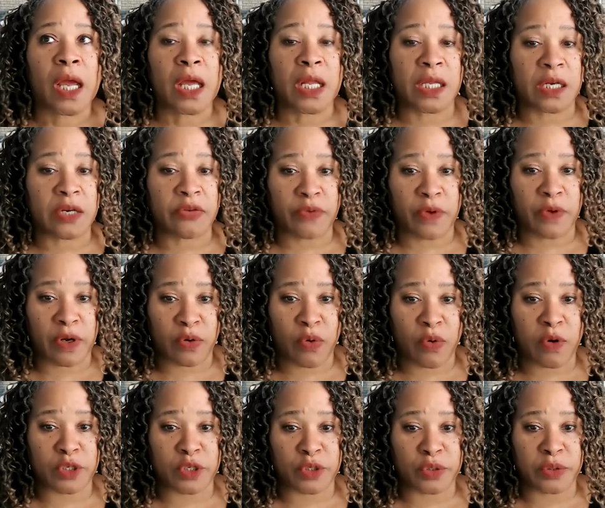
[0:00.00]
And then, of
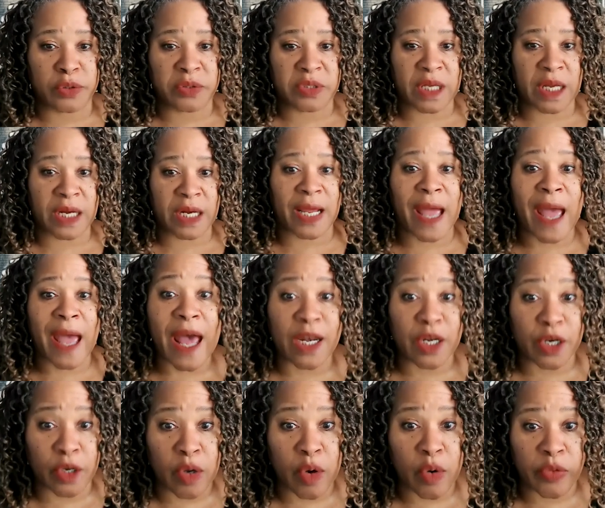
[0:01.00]
course, you knew Sonny
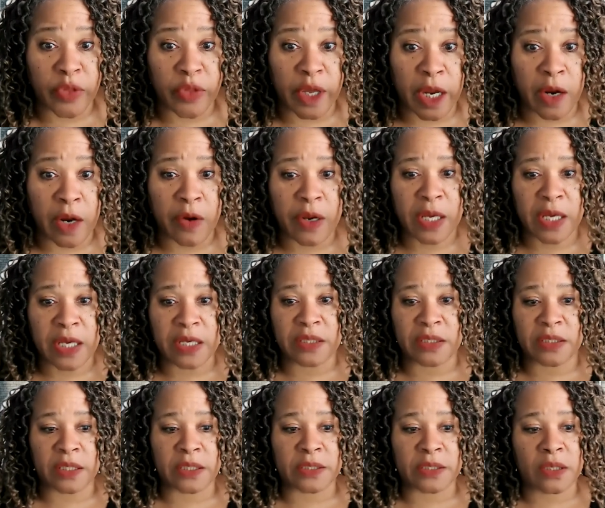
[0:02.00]
had to go there. He
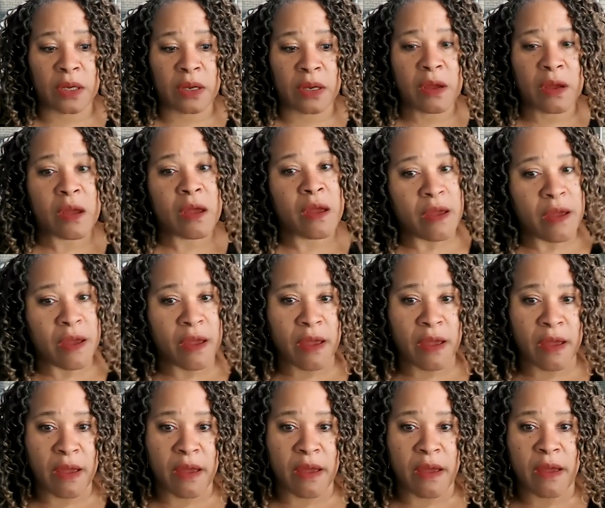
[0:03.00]
says,
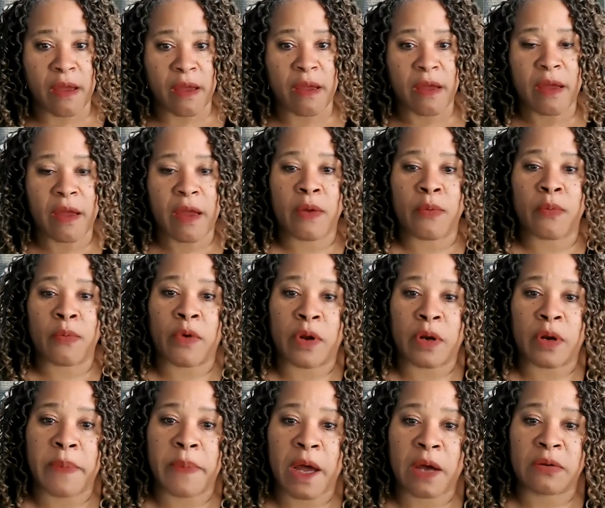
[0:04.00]
And
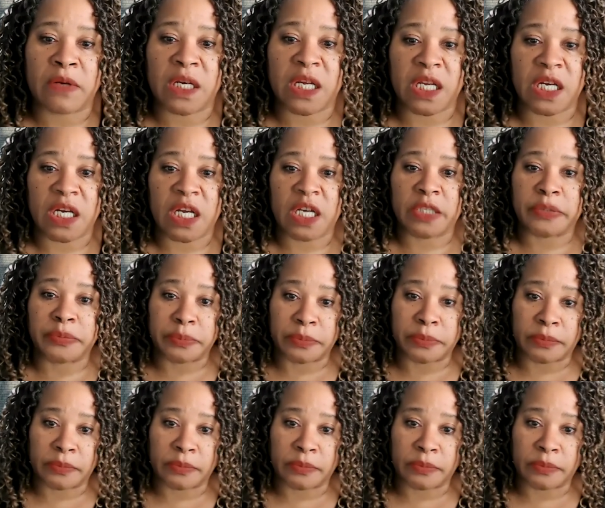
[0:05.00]
what about Nina?